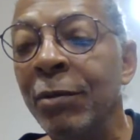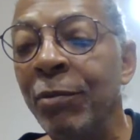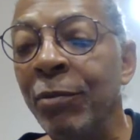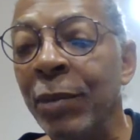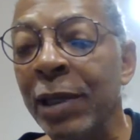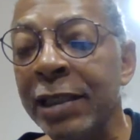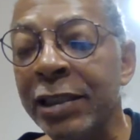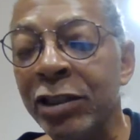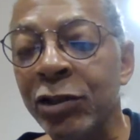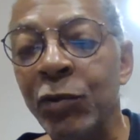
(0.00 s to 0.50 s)

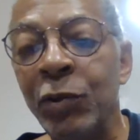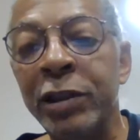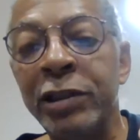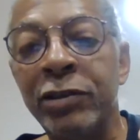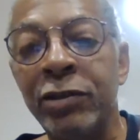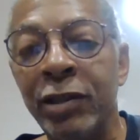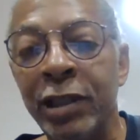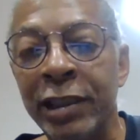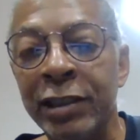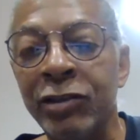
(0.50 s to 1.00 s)
messing with
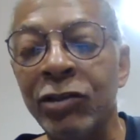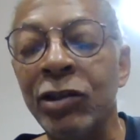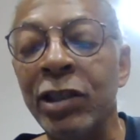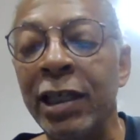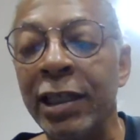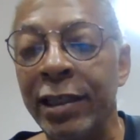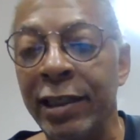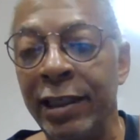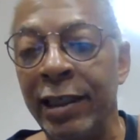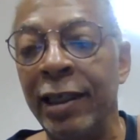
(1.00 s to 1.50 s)
your
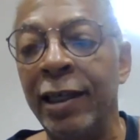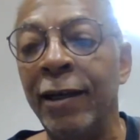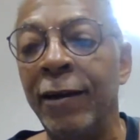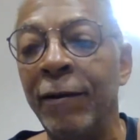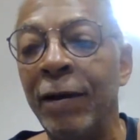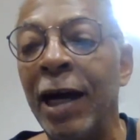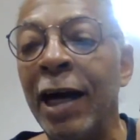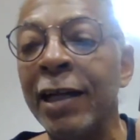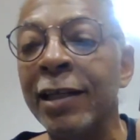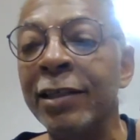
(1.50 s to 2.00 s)
internet. Yeah,
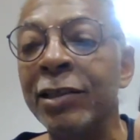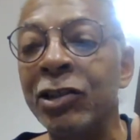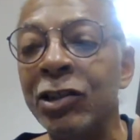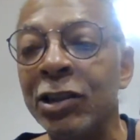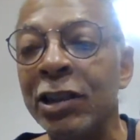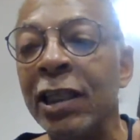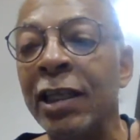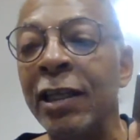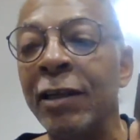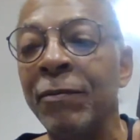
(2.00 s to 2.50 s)
I
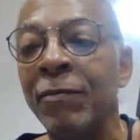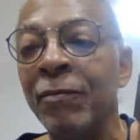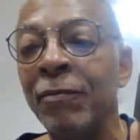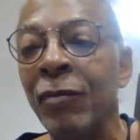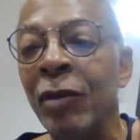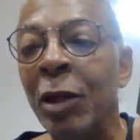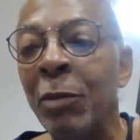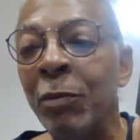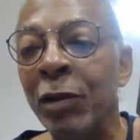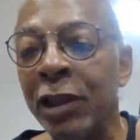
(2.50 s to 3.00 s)
understand.
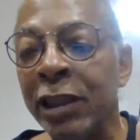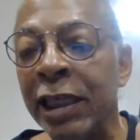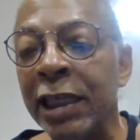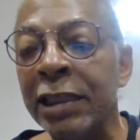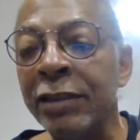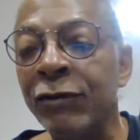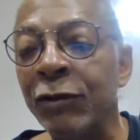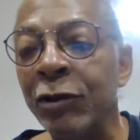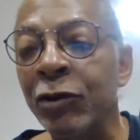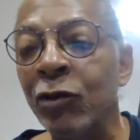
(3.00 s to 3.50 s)
But
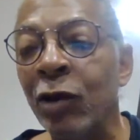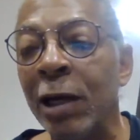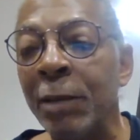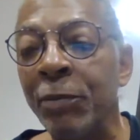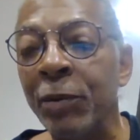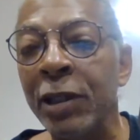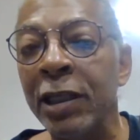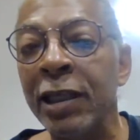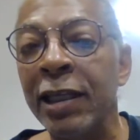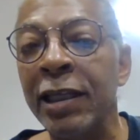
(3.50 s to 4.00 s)
thanks for
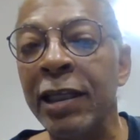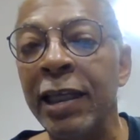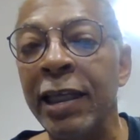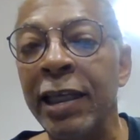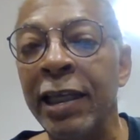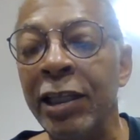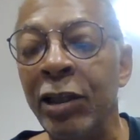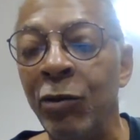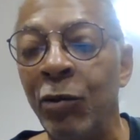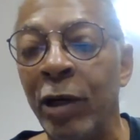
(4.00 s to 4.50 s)
dropping in
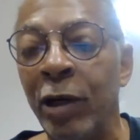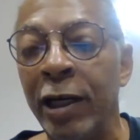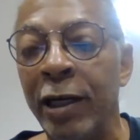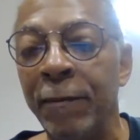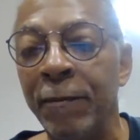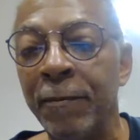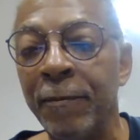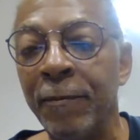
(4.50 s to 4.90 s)
anyway.